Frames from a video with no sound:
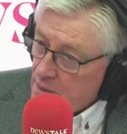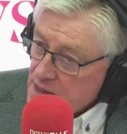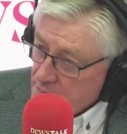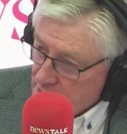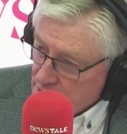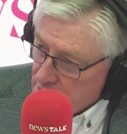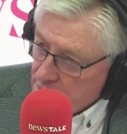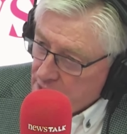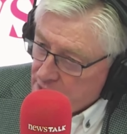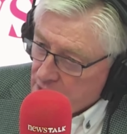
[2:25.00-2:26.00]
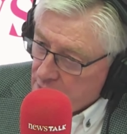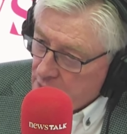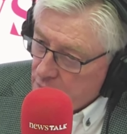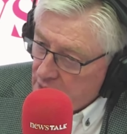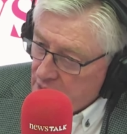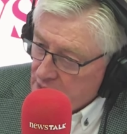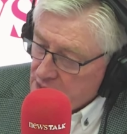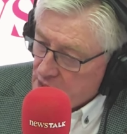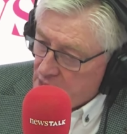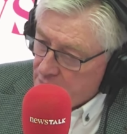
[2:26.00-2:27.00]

might have been done better. I mean, we had